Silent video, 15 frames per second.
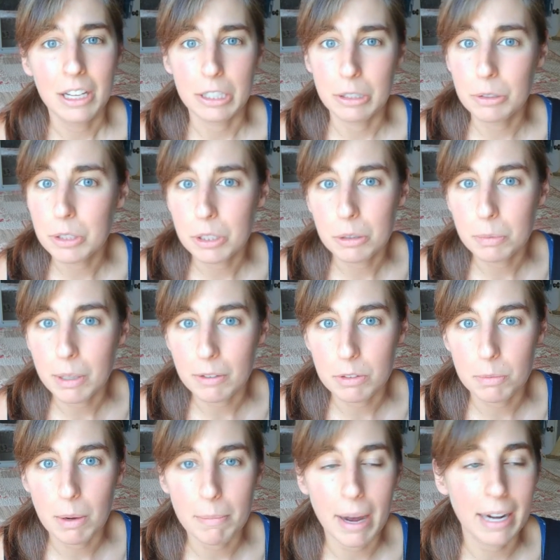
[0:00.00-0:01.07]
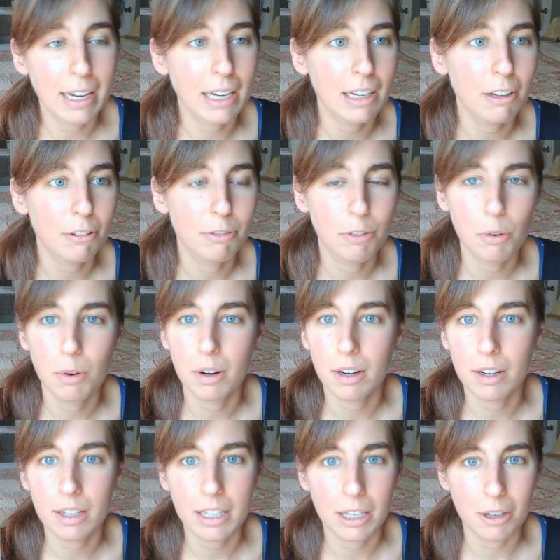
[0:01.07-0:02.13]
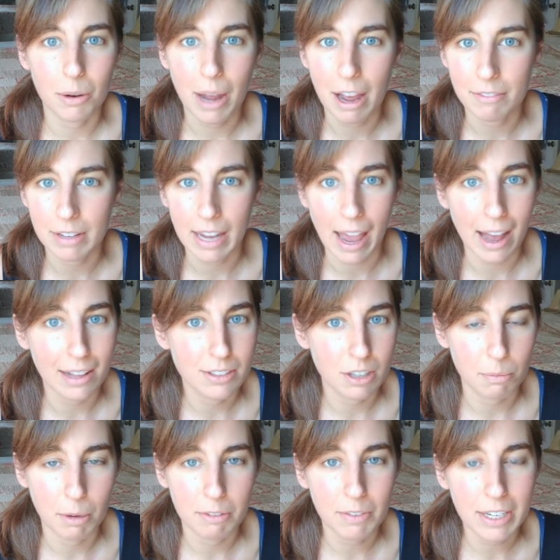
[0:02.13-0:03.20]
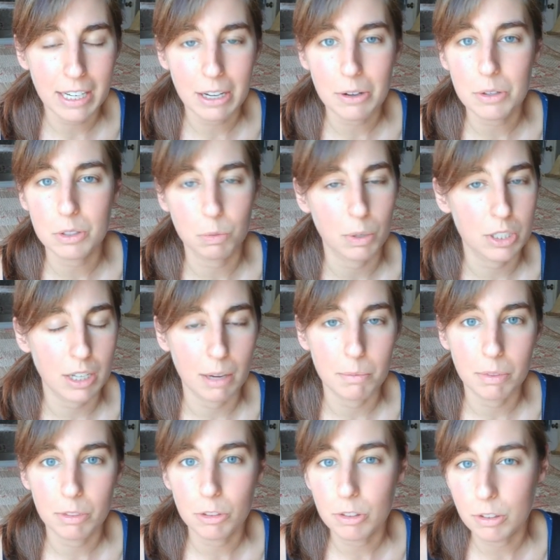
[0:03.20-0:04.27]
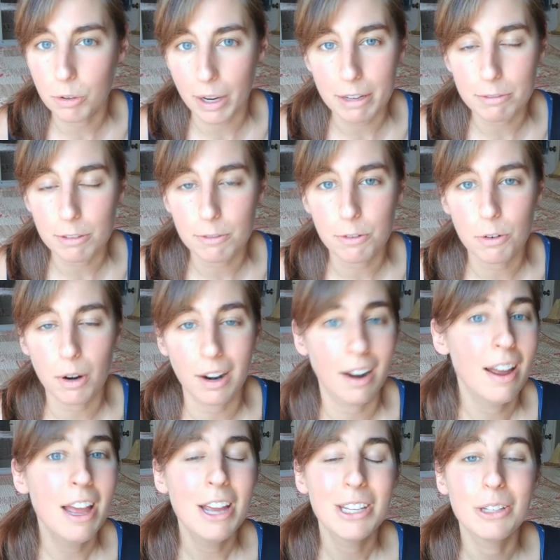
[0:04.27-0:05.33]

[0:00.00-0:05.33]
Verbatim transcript: YouTube gives me money for, you know, having ads on my videos, which I'm grateful for.